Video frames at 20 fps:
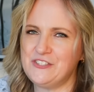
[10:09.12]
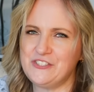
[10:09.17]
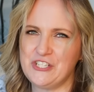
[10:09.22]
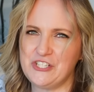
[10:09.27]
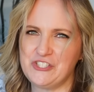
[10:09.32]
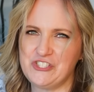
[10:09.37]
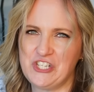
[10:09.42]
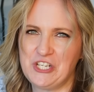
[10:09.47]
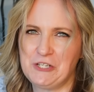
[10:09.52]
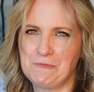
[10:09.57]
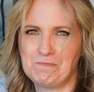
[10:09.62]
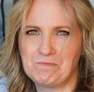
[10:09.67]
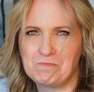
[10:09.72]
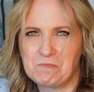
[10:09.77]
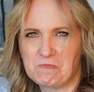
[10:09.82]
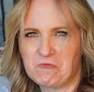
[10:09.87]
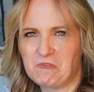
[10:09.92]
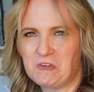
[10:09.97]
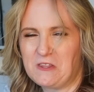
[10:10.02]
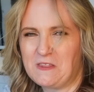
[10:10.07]
stitching
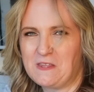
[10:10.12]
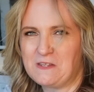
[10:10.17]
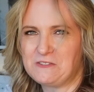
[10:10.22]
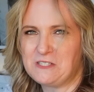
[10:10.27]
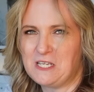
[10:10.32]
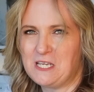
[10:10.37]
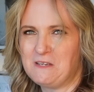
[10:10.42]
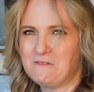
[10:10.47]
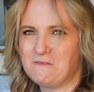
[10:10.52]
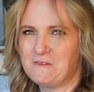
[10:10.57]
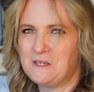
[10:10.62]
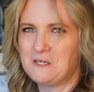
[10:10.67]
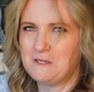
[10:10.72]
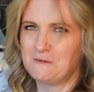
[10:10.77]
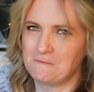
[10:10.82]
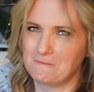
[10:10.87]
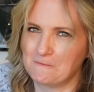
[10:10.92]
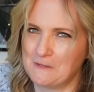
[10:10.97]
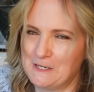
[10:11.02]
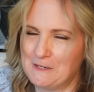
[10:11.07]
from the
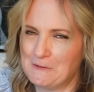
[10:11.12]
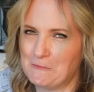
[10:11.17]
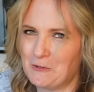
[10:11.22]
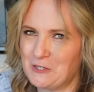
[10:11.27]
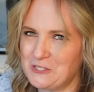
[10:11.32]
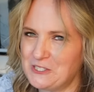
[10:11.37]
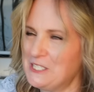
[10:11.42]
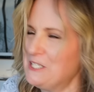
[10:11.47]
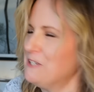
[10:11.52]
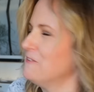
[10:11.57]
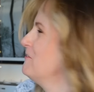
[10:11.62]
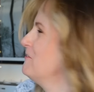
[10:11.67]
TV, watching your